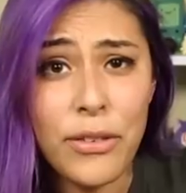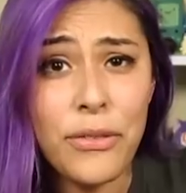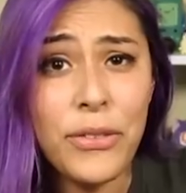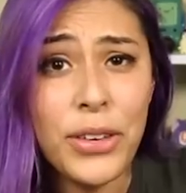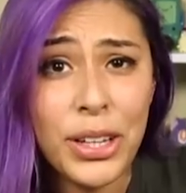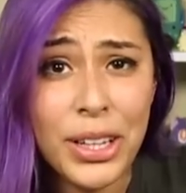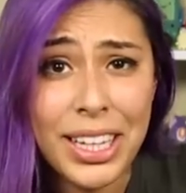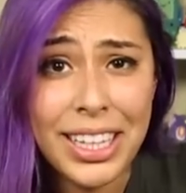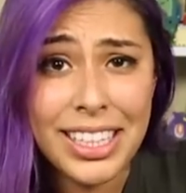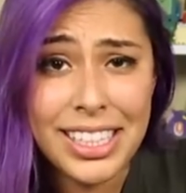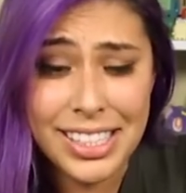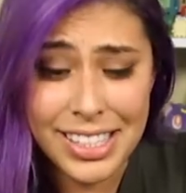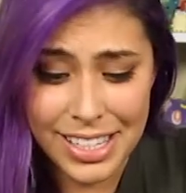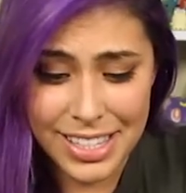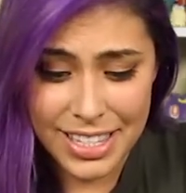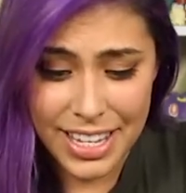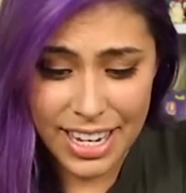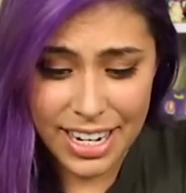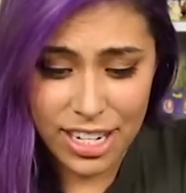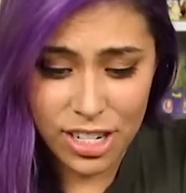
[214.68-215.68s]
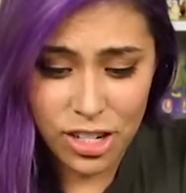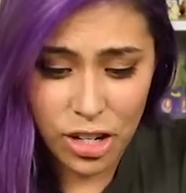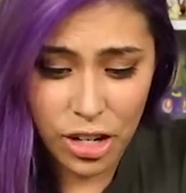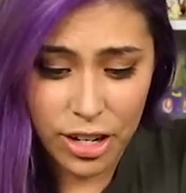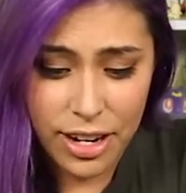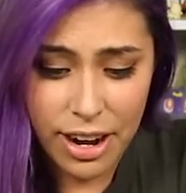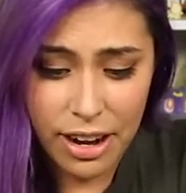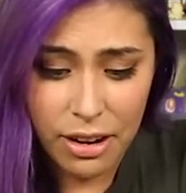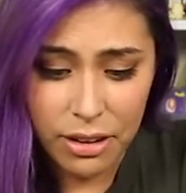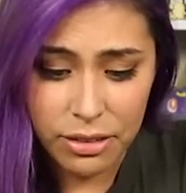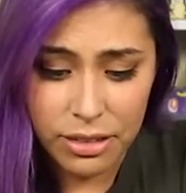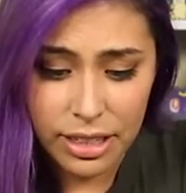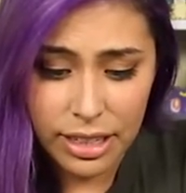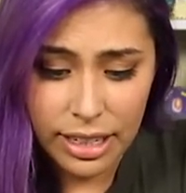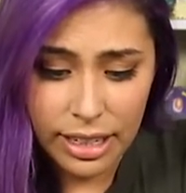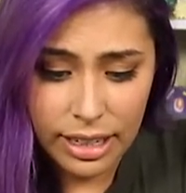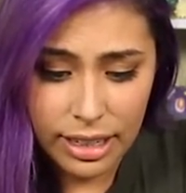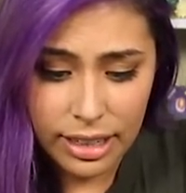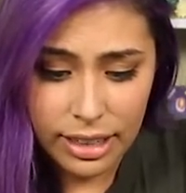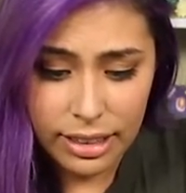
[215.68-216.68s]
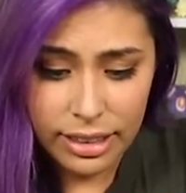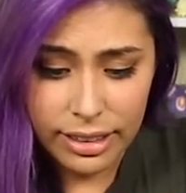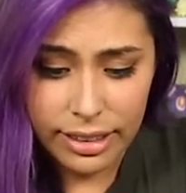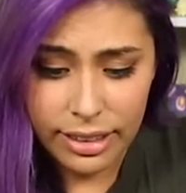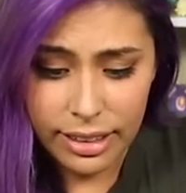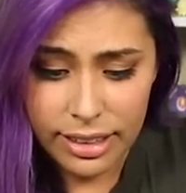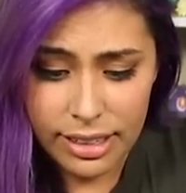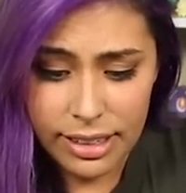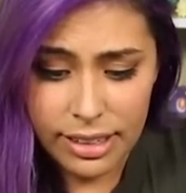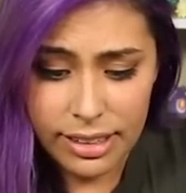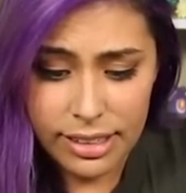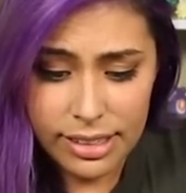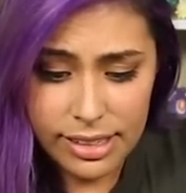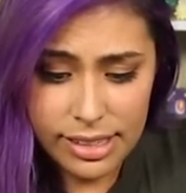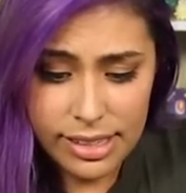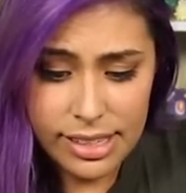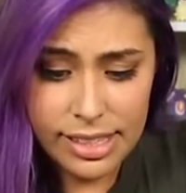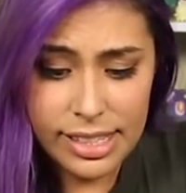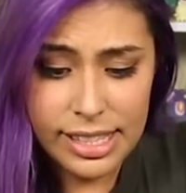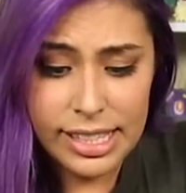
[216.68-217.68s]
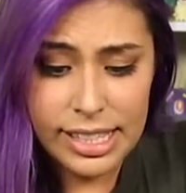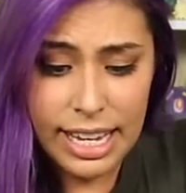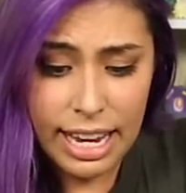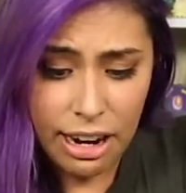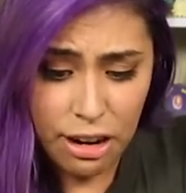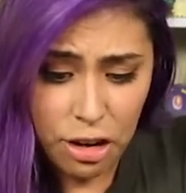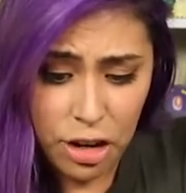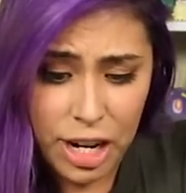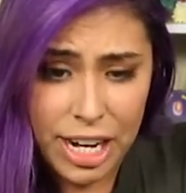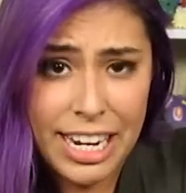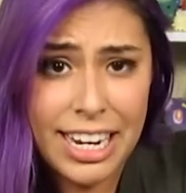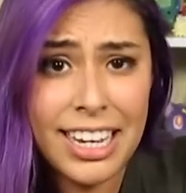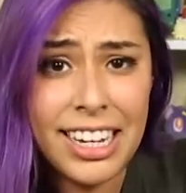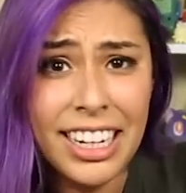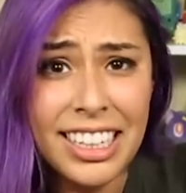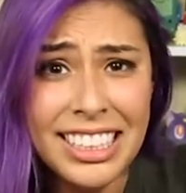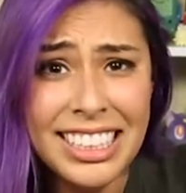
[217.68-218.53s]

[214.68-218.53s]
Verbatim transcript: a feeling this is gonna turn out scary.